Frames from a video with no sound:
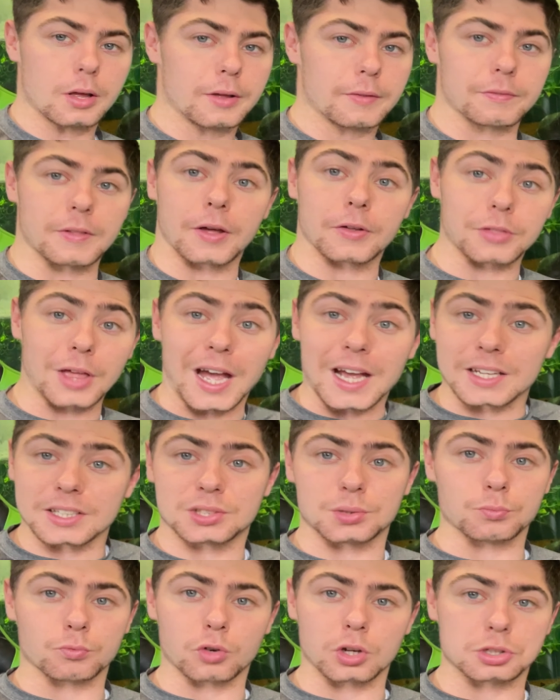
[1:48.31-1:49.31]
Now that is
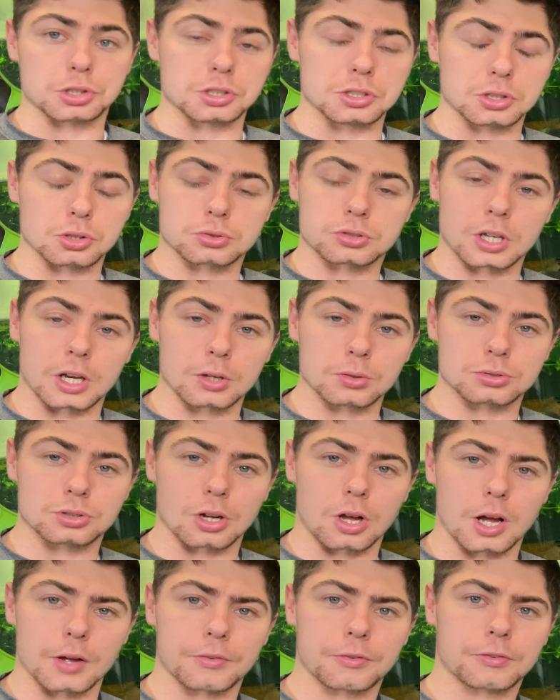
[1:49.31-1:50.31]
enriching your turtle's
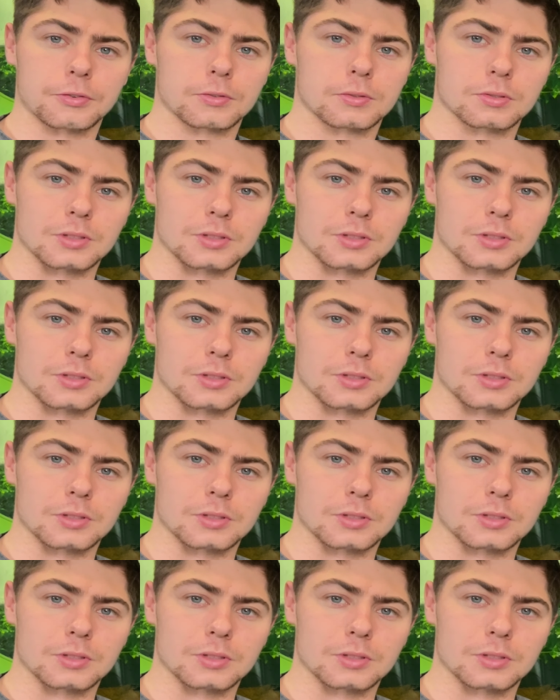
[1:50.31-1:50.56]
life,